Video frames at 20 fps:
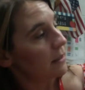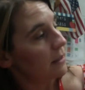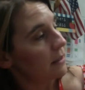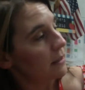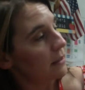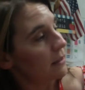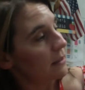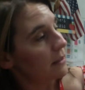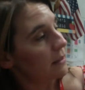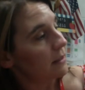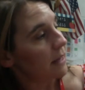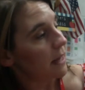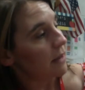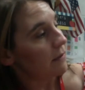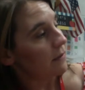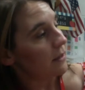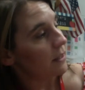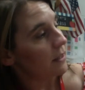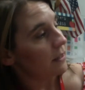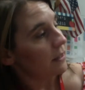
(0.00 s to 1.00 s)

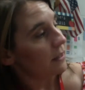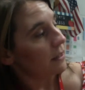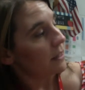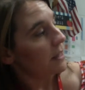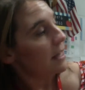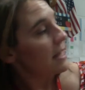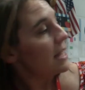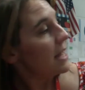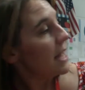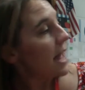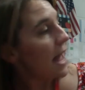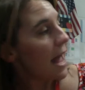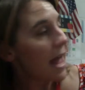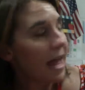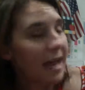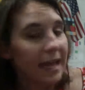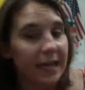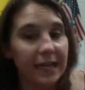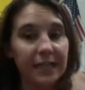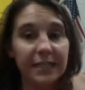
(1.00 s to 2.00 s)
7,
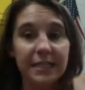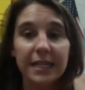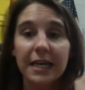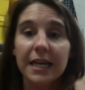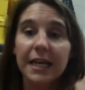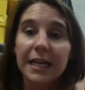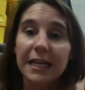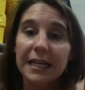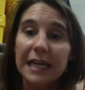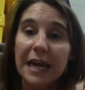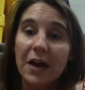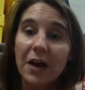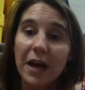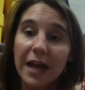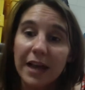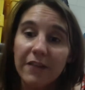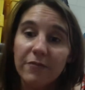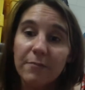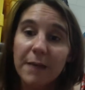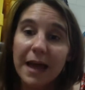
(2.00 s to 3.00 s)
8. Now I
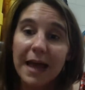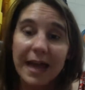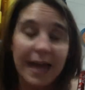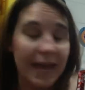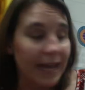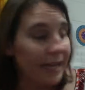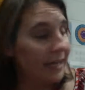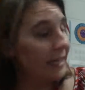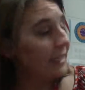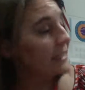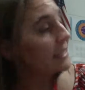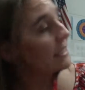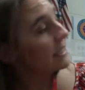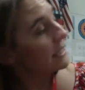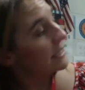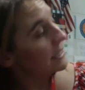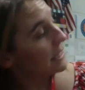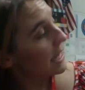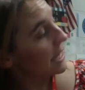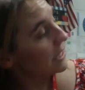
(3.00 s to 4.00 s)
have my 8
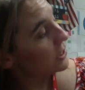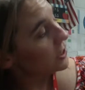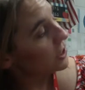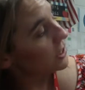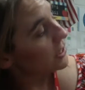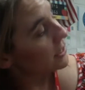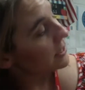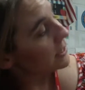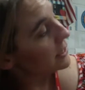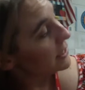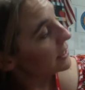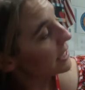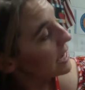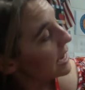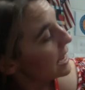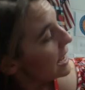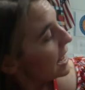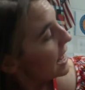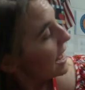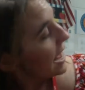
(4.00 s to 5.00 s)
sections.
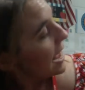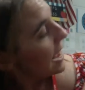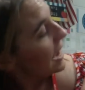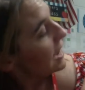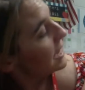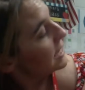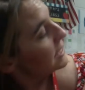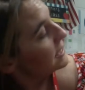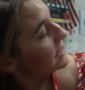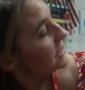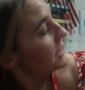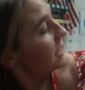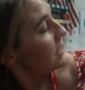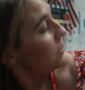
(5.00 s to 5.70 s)
And